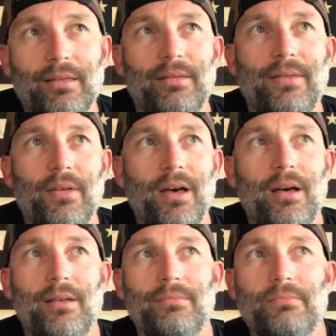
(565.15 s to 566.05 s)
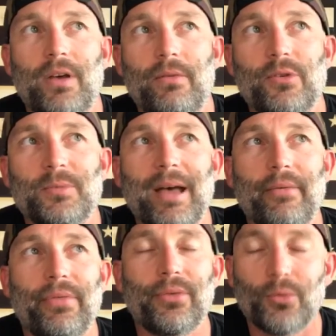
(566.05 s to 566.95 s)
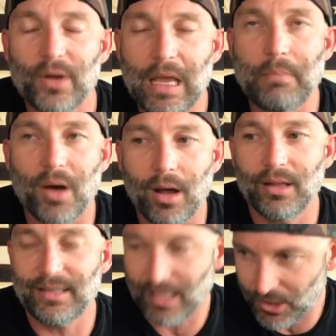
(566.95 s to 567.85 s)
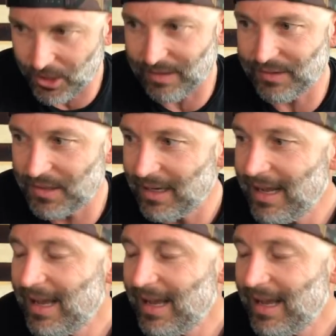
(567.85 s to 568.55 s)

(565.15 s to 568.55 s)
There's about 3 politicians